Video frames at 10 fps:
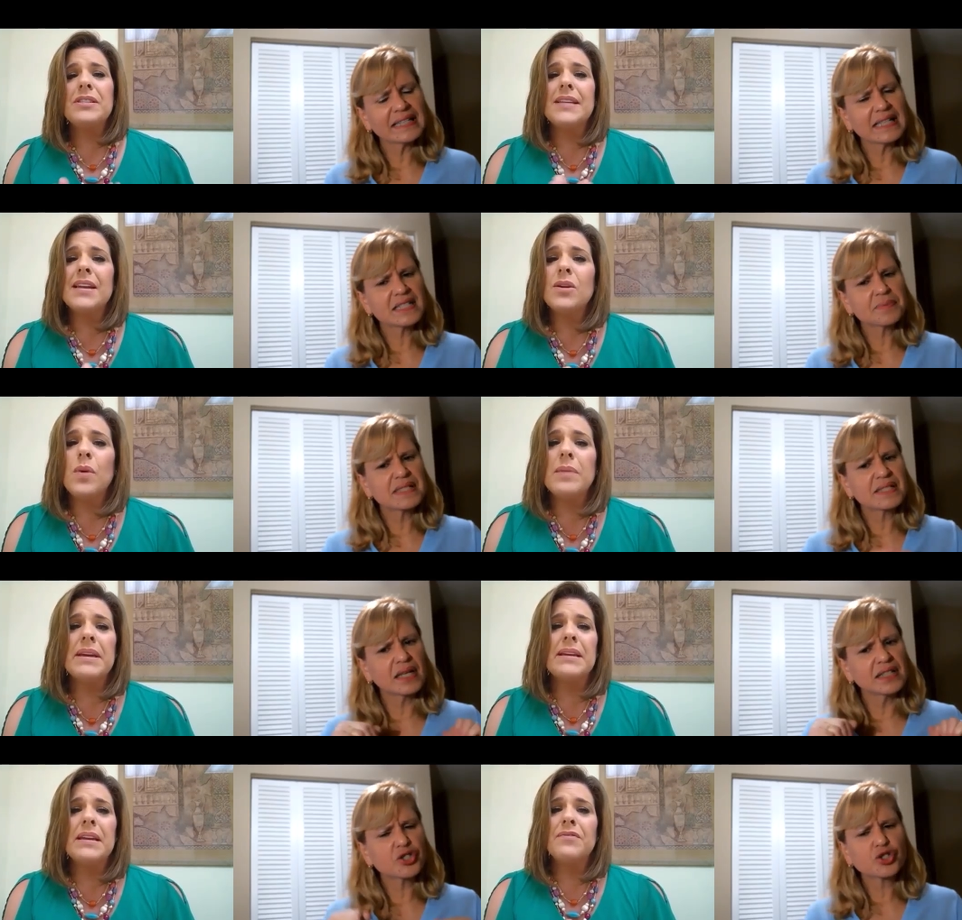Speaker 1: say to
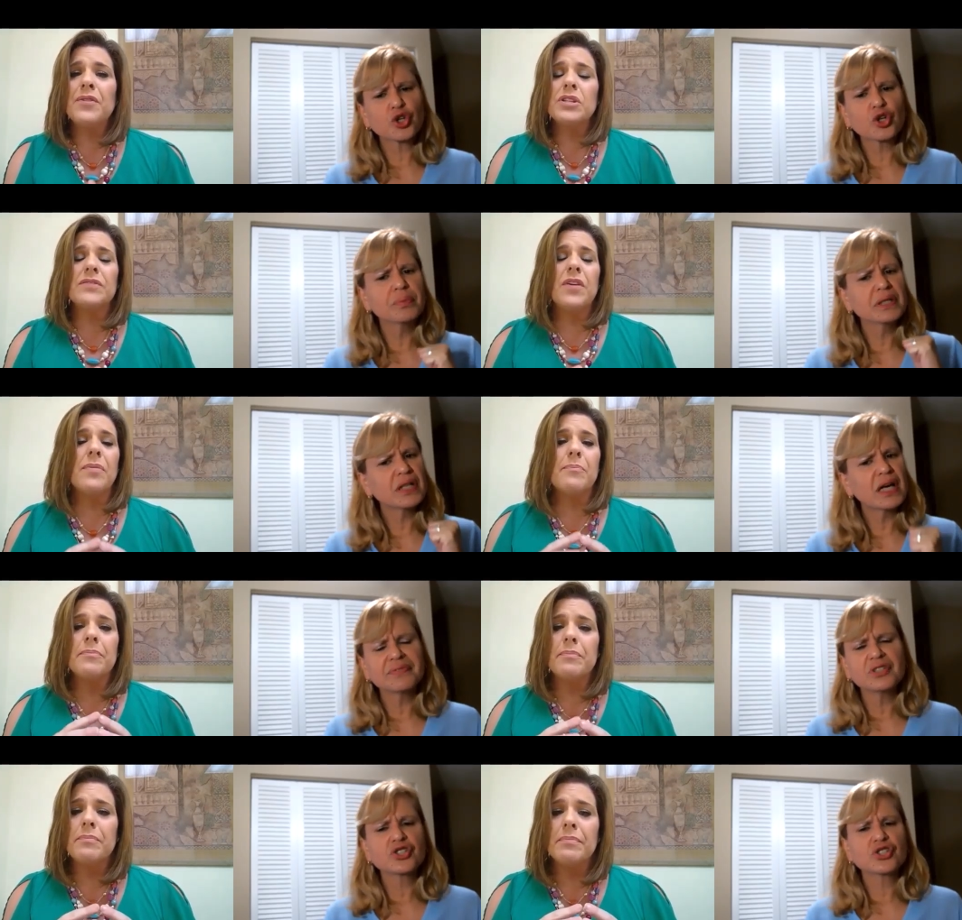women, first of all, life
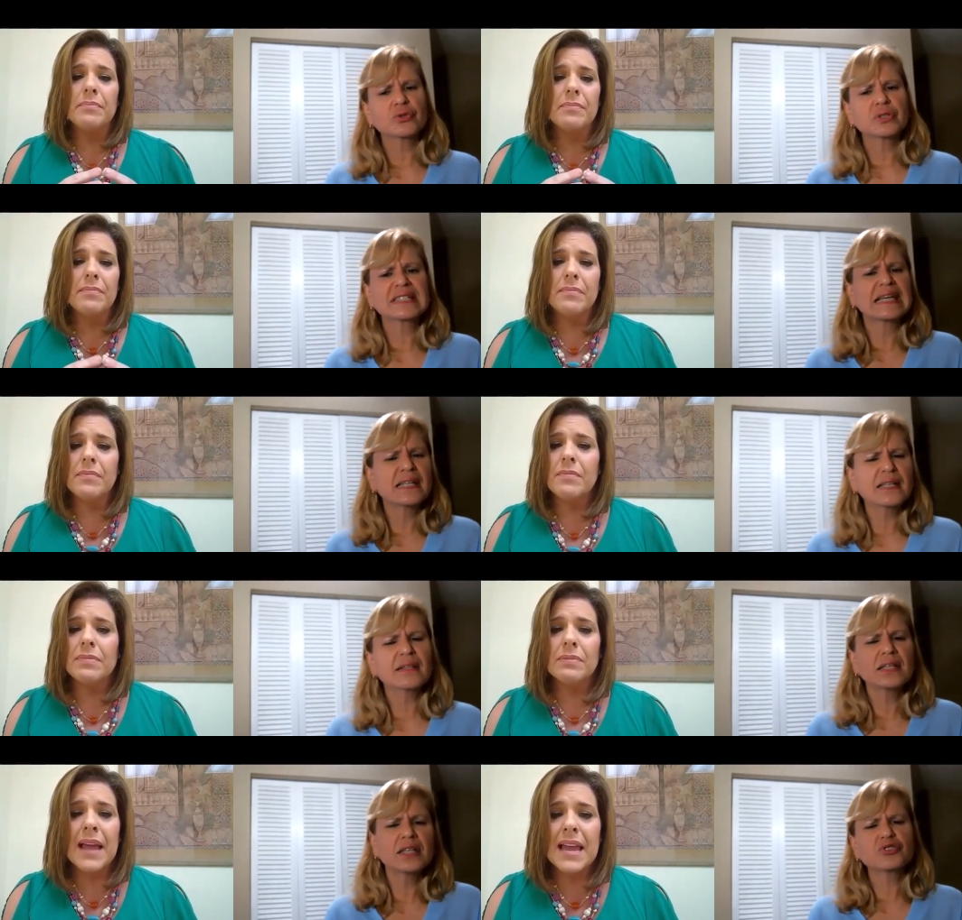insurance,
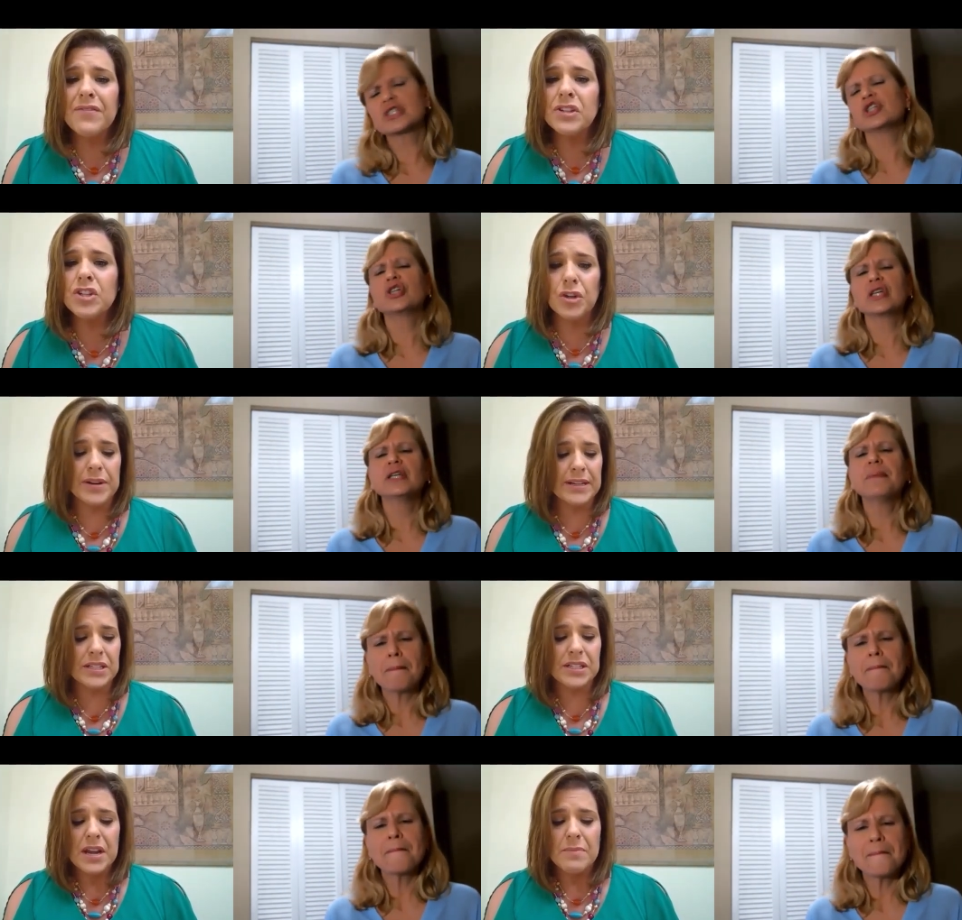anything. Life
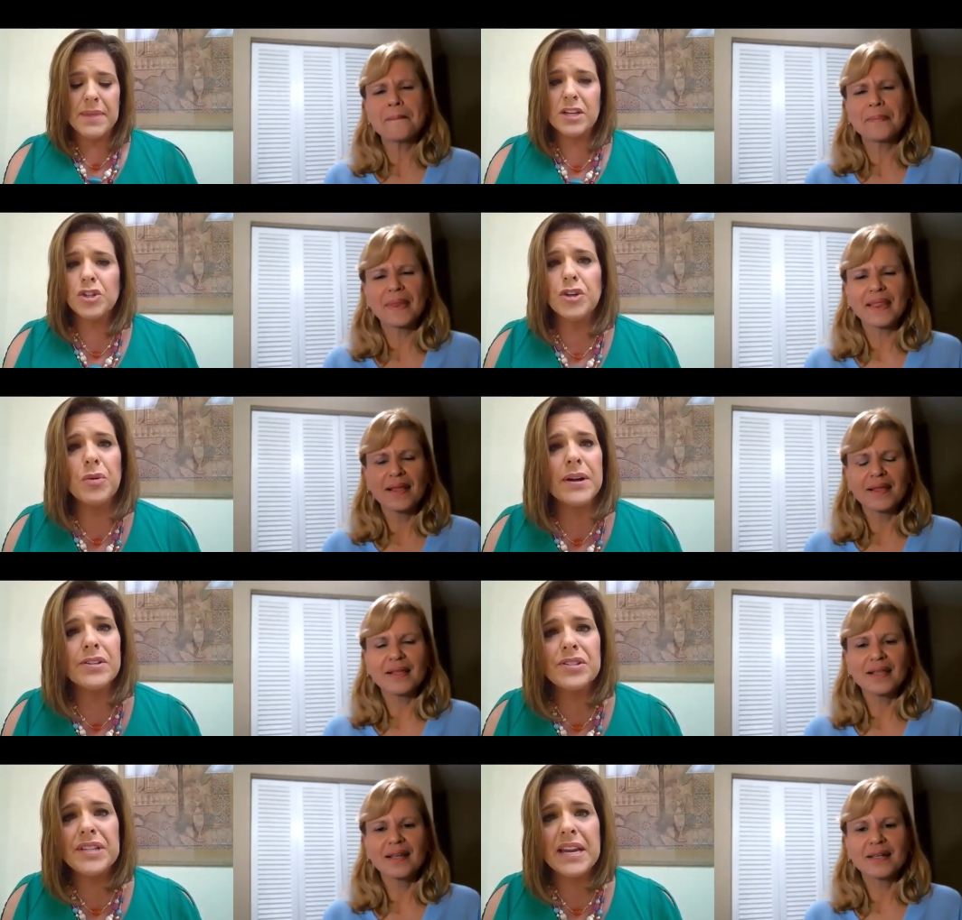
Speaker 2: insurance. Make sure you
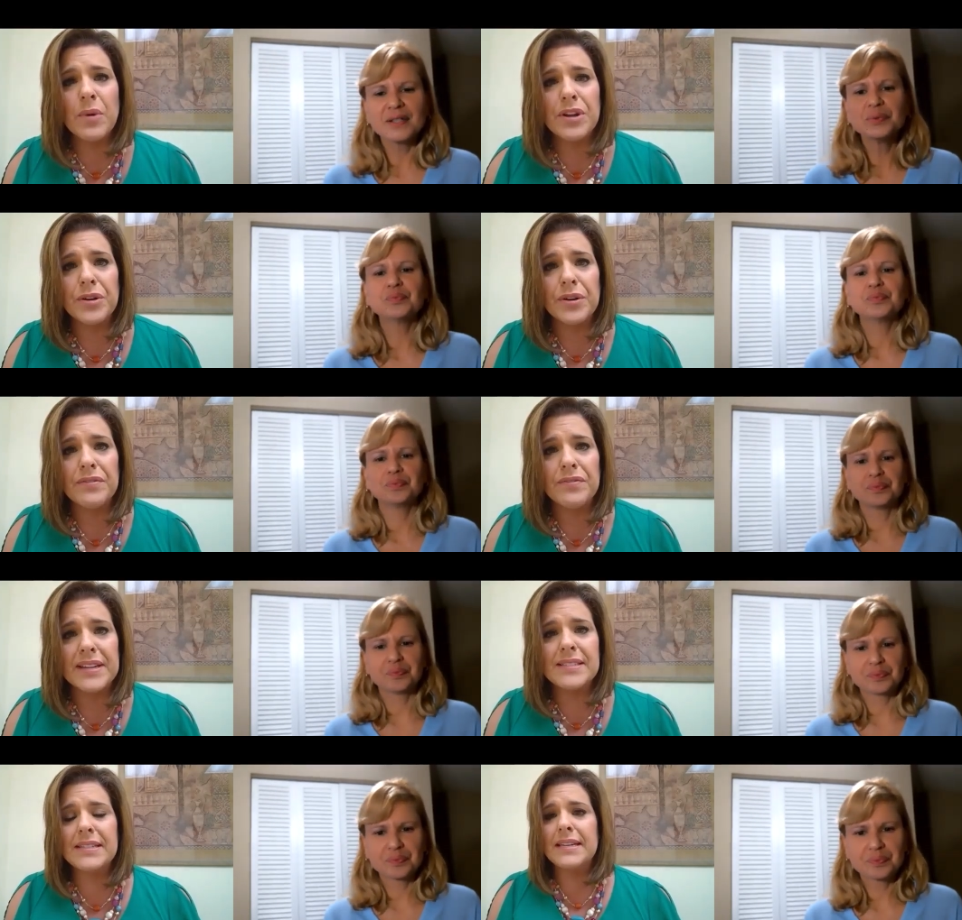understand what you're
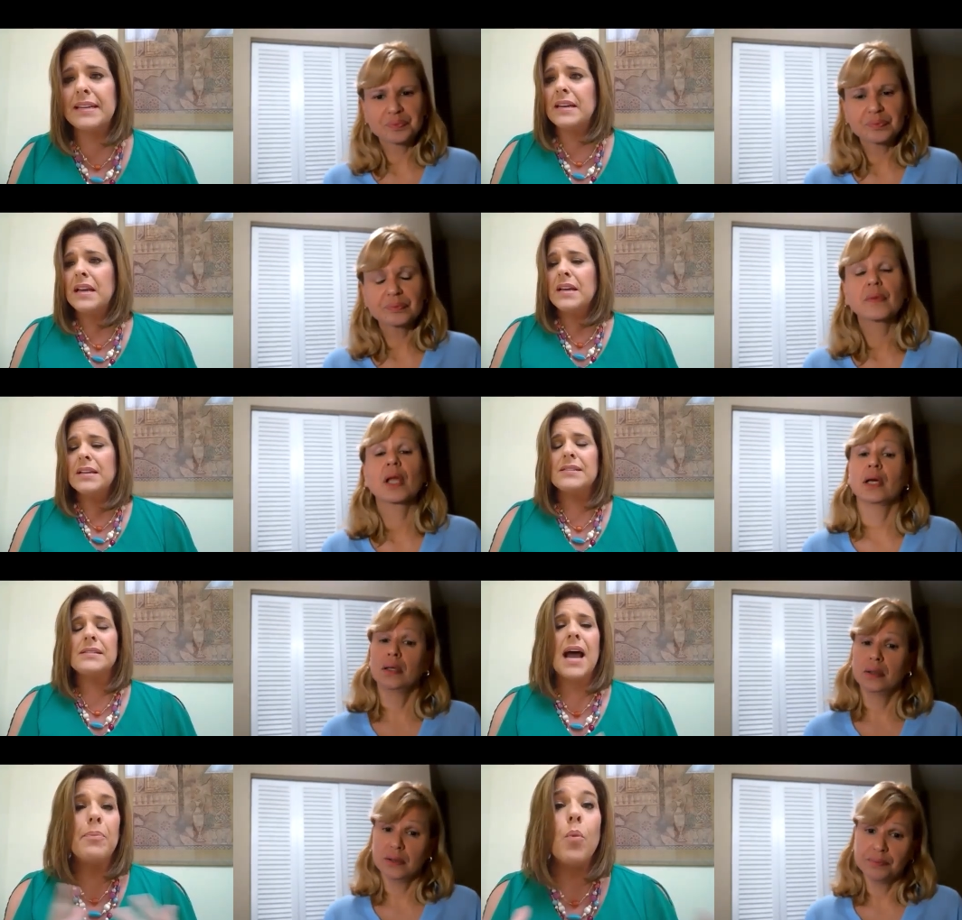invested in.
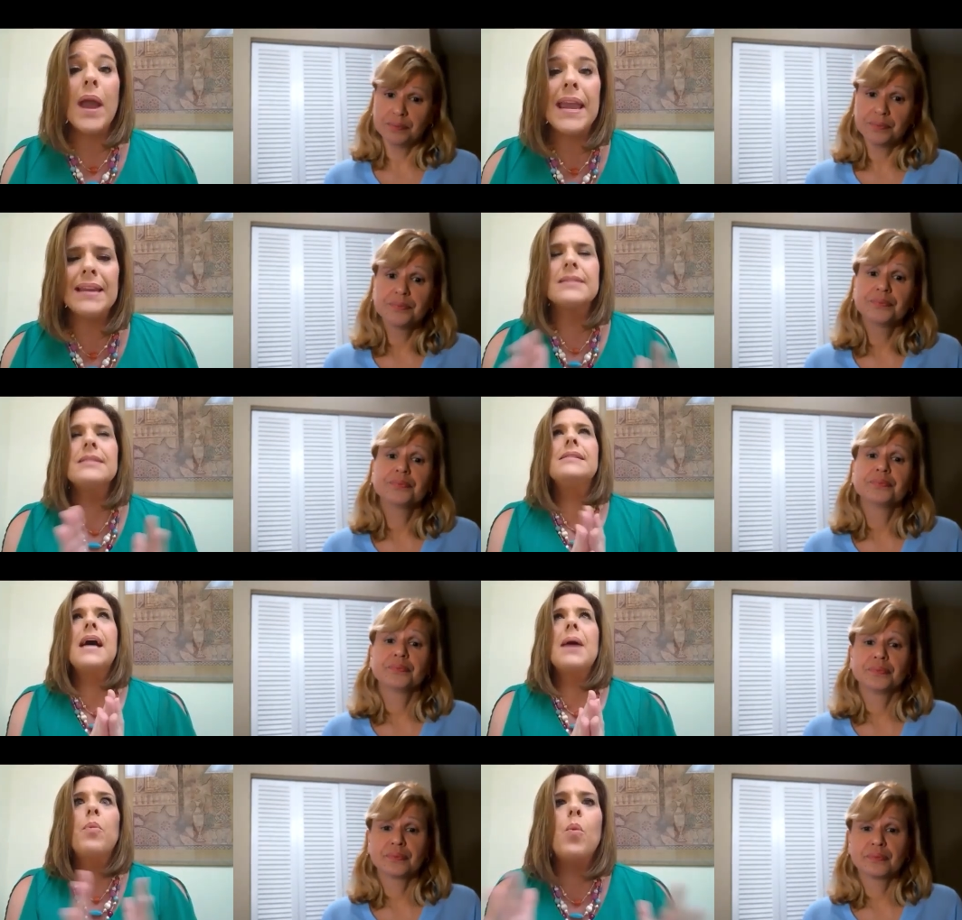Stop waiting.
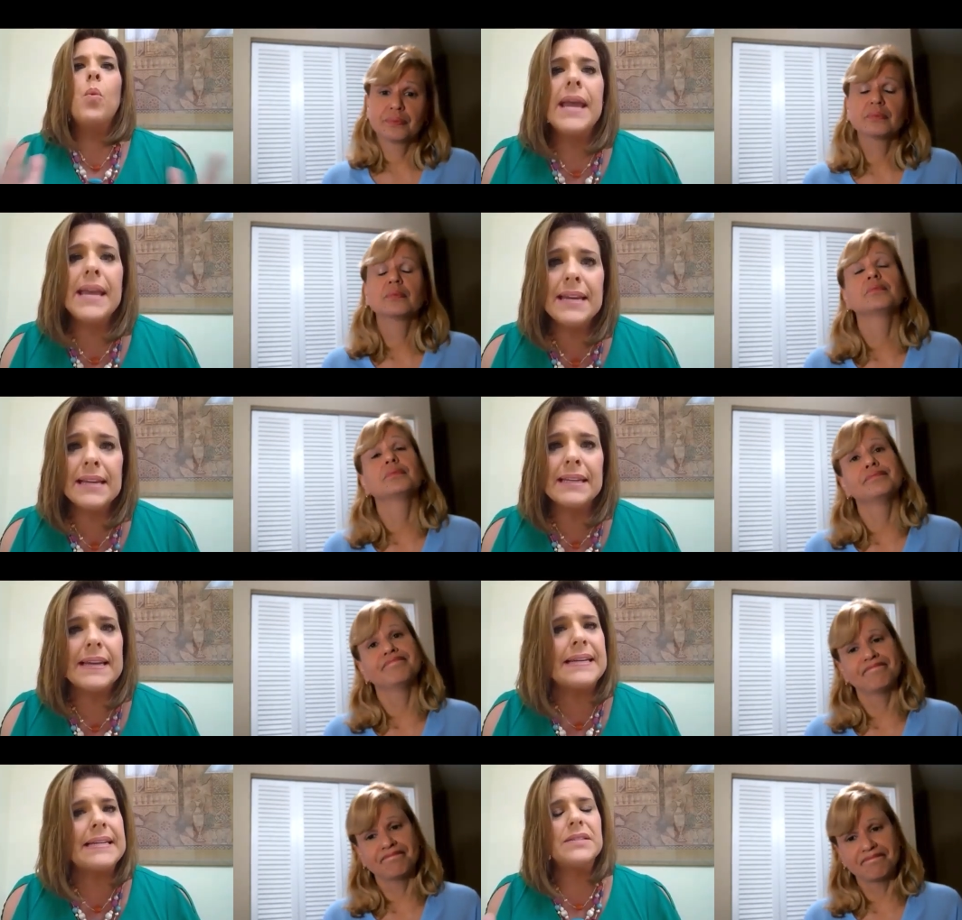Stop waiting, ladies.